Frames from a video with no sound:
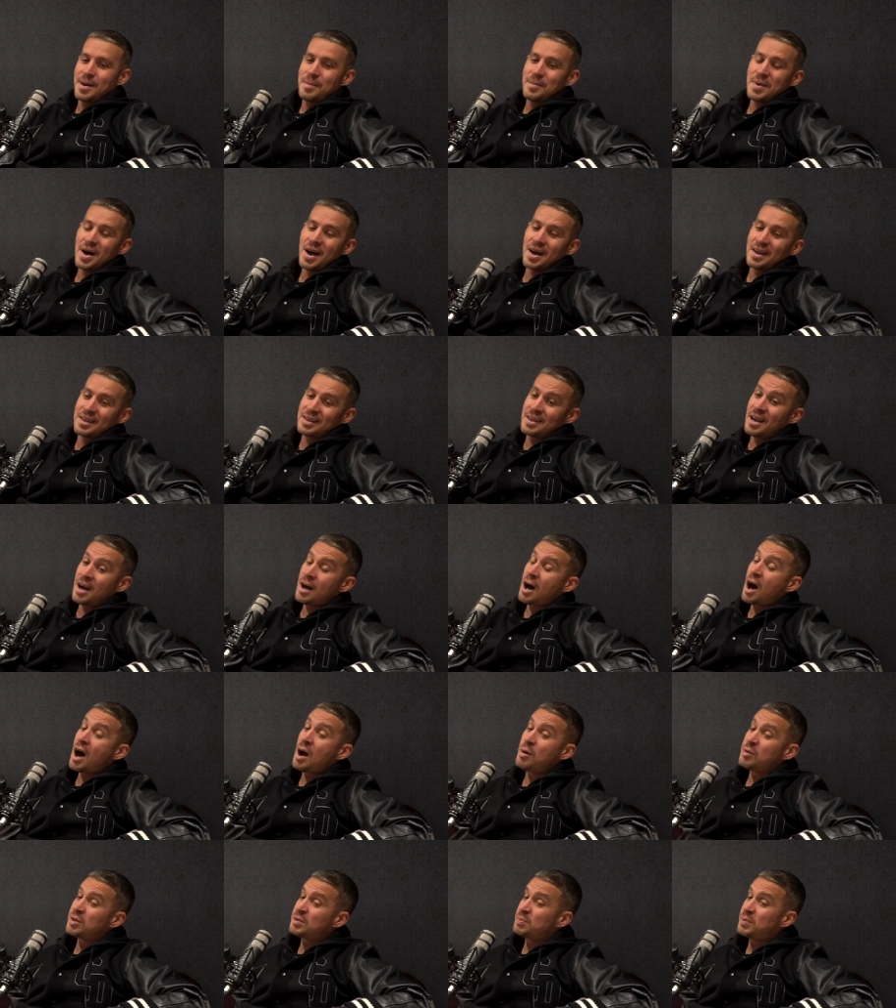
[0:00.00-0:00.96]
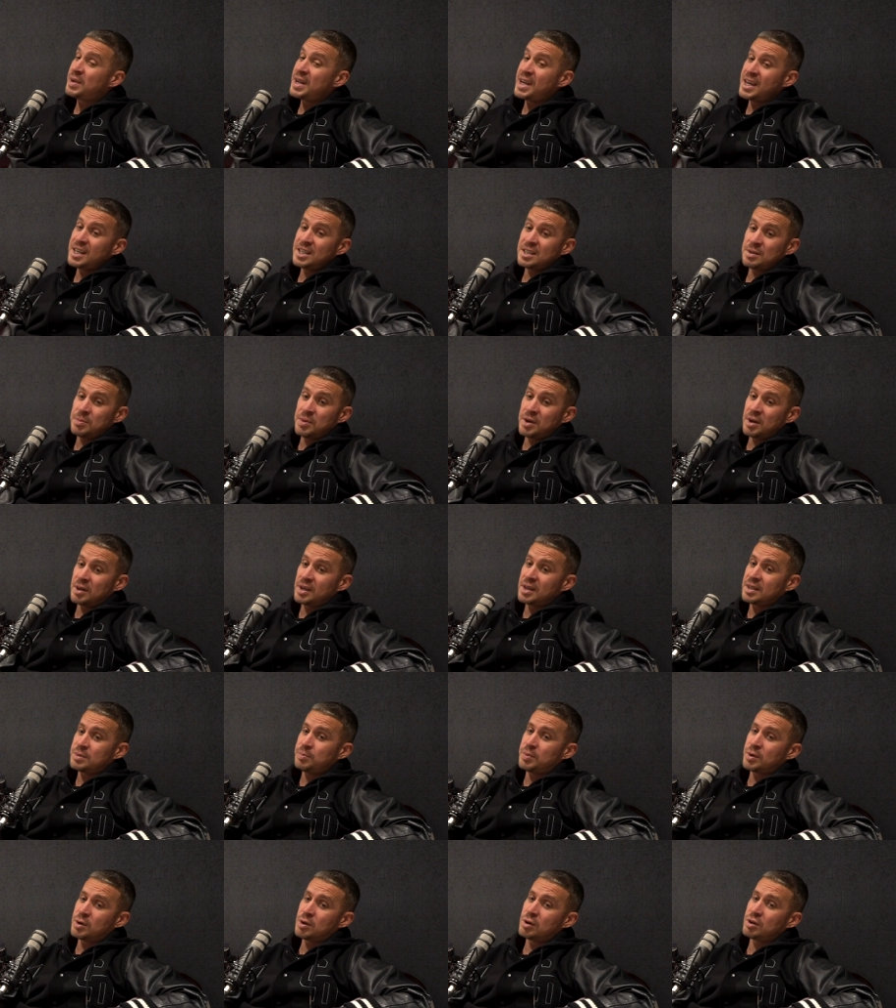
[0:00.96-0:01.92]
But no, I was pleased to be
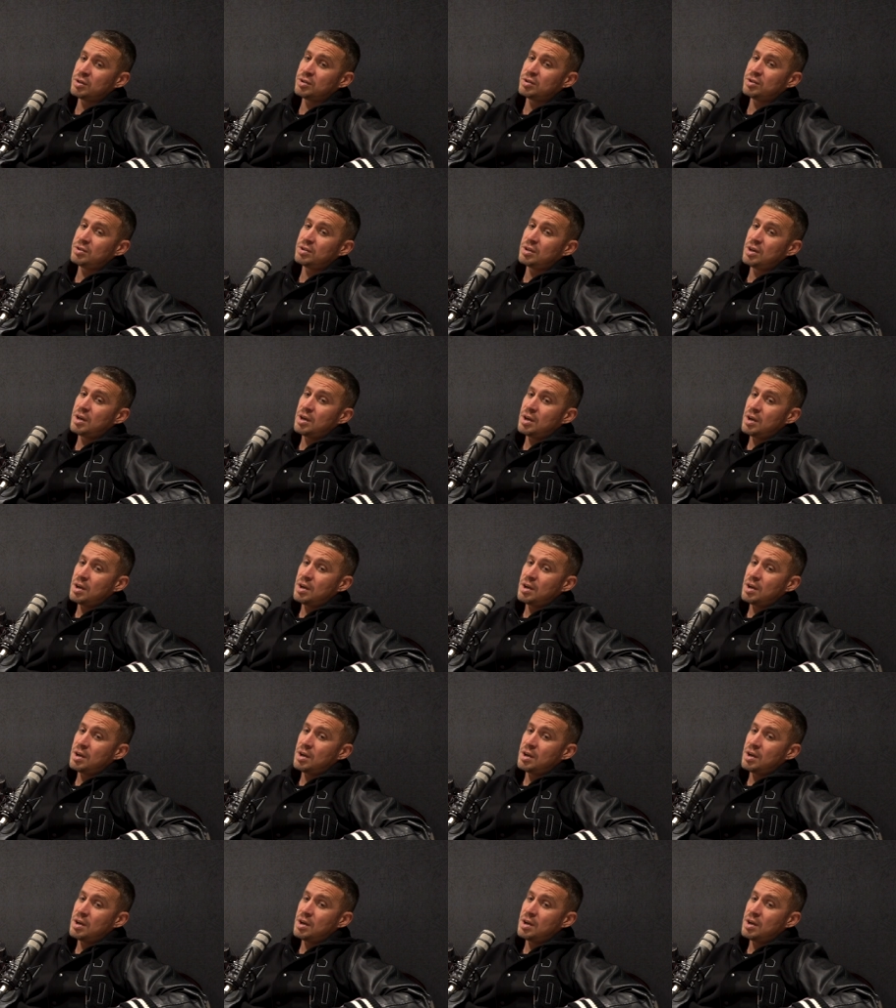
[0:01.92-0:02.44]
honest because